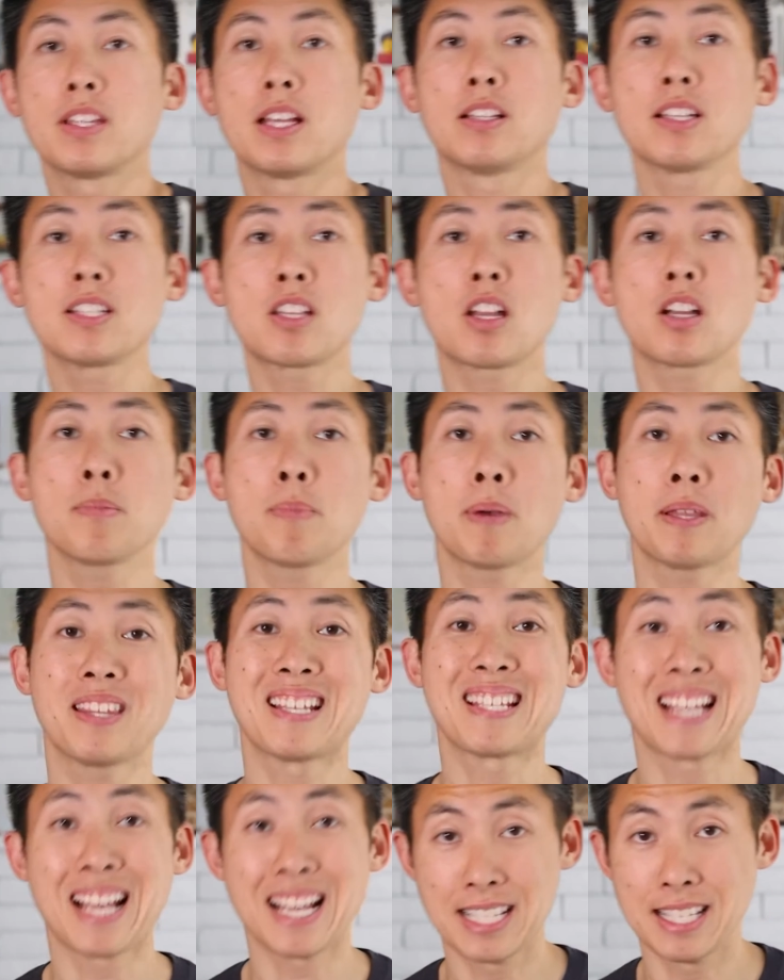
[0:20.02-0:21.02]
Now let's talk about the
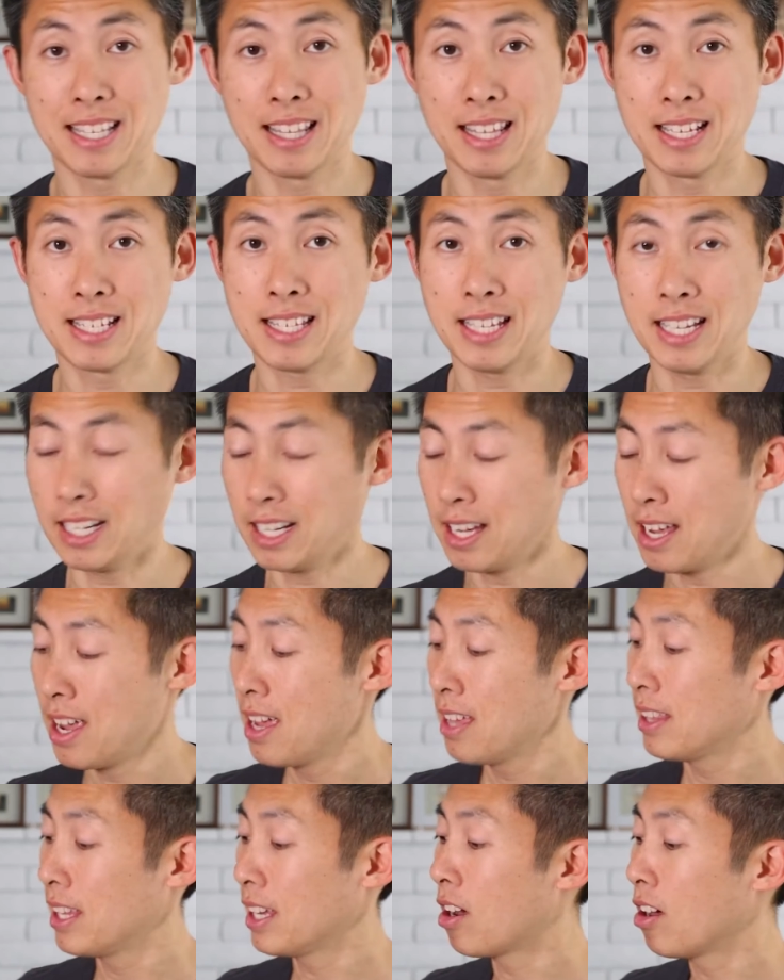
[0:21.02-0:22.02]
size of this thing.
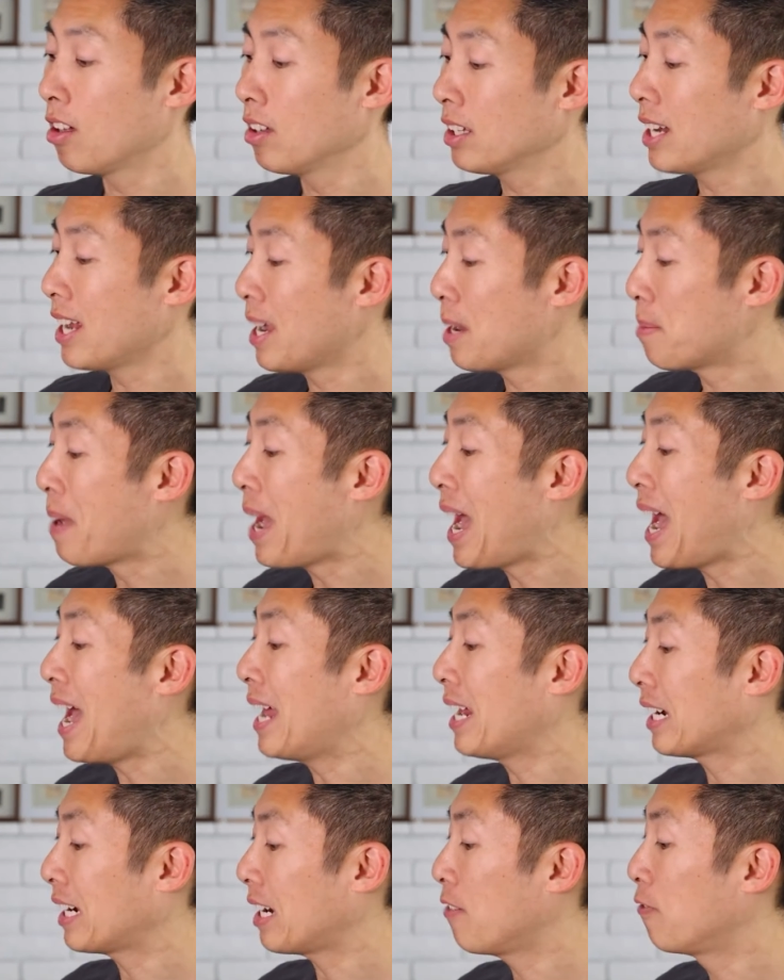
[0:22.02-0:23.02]
They call it a
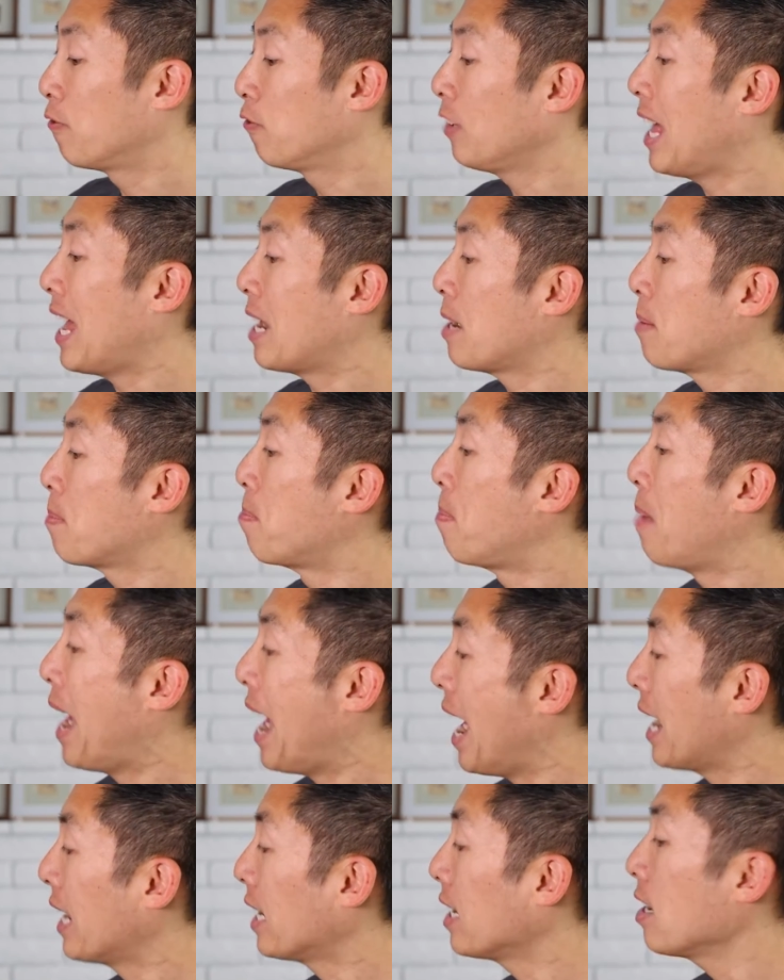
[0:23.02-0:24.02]
pack flat
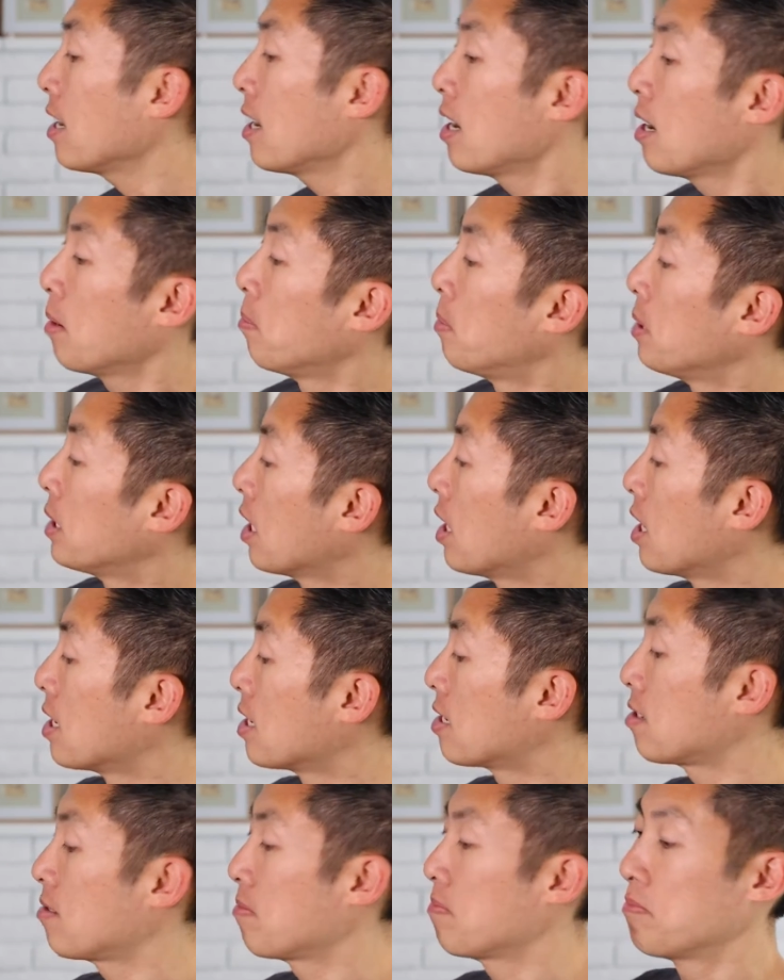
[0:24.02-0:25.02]
bag
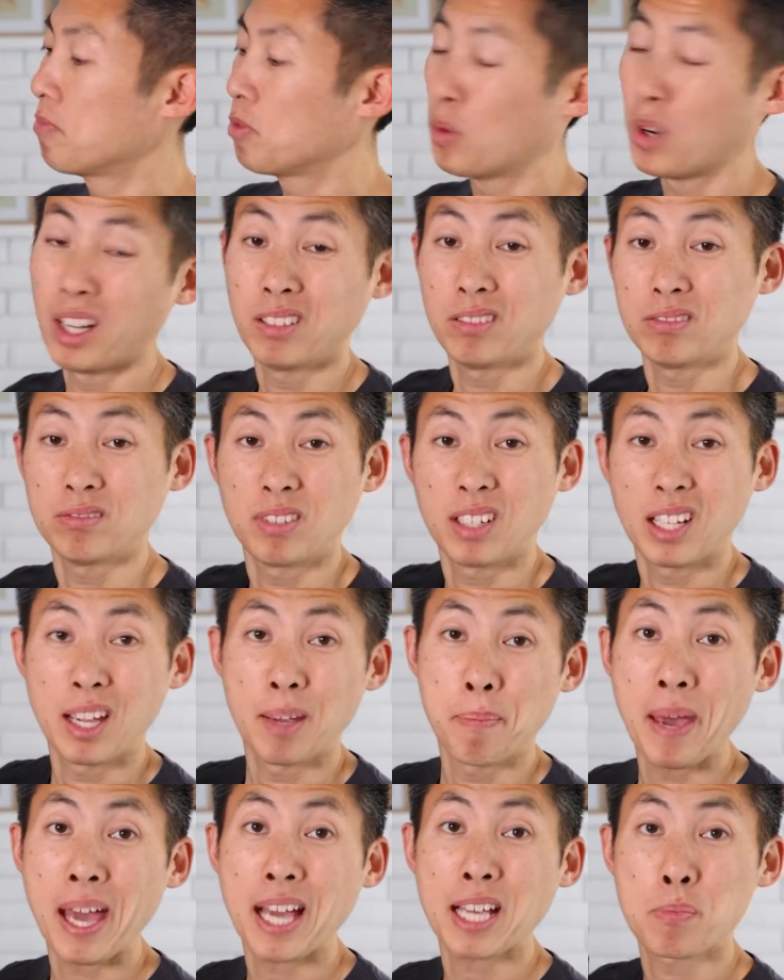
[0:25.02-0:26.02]
because, well,
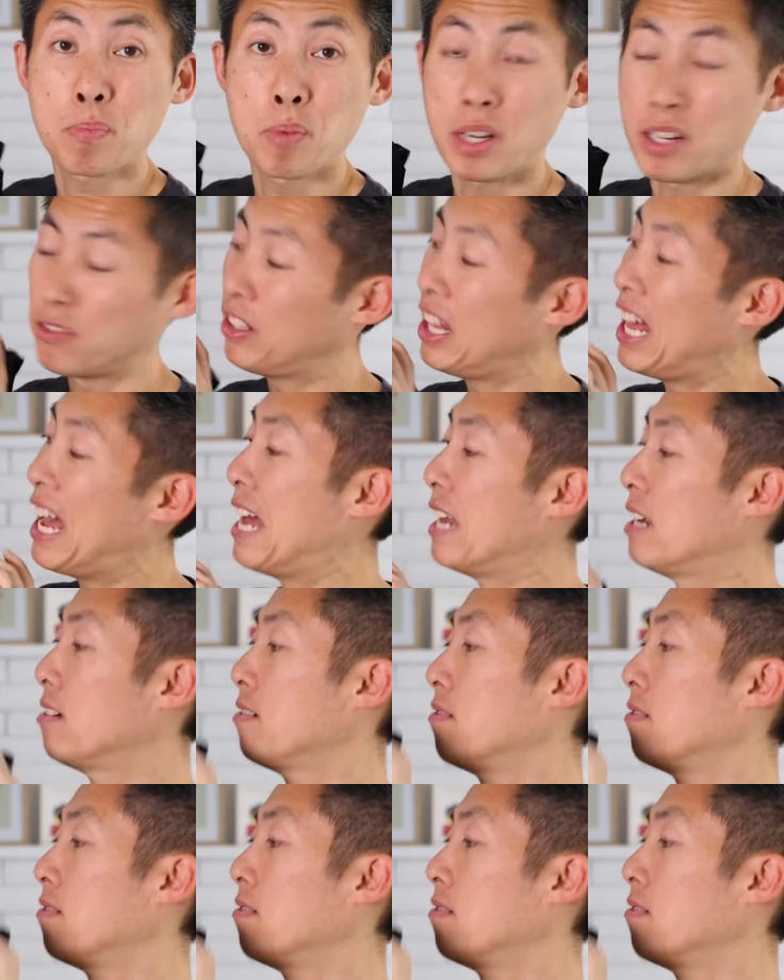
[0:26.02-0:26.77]
it packs pretty flat.